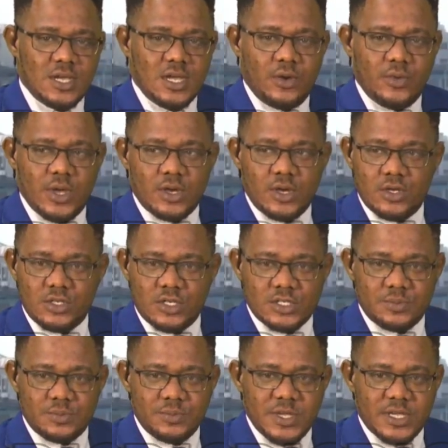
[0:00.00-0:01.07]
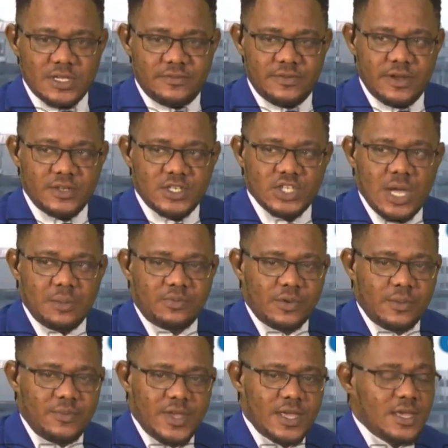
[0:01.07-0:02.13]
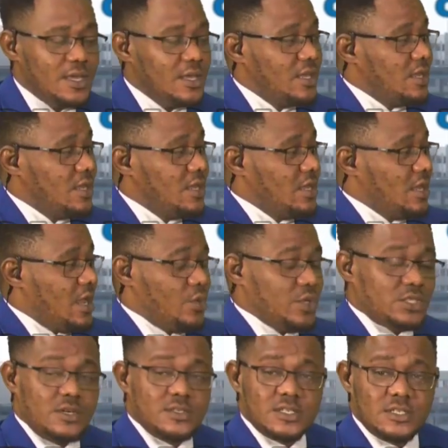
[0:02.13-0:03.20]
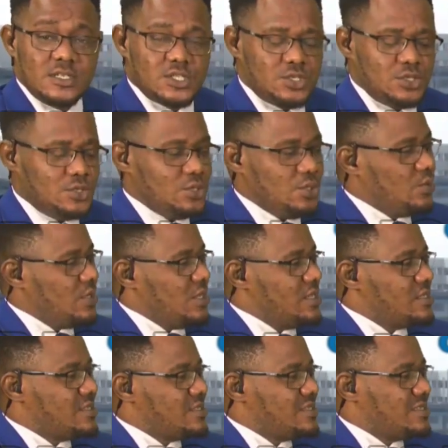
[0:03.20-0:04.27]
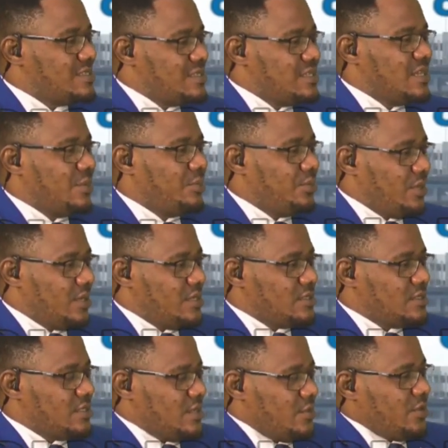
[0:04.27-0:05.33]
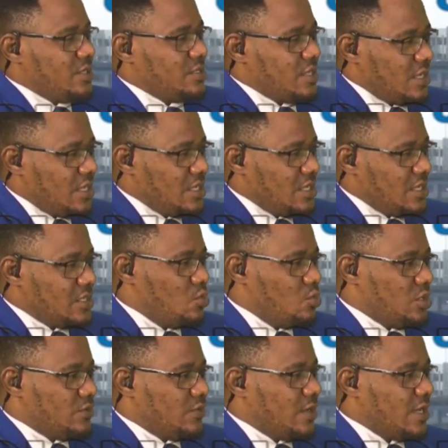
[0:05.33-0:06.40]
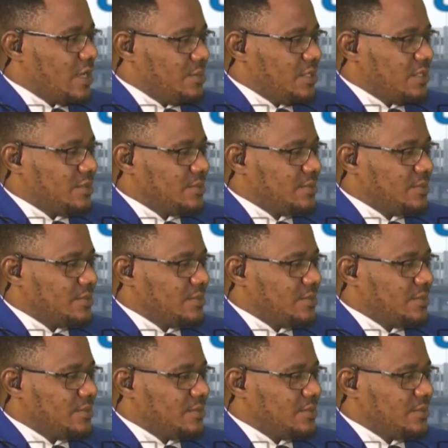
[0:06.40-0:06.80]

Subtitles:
We are going to just make it very sharp from there. With us in the studio is Tina Praise. Tina Praise, thank you so much for coming.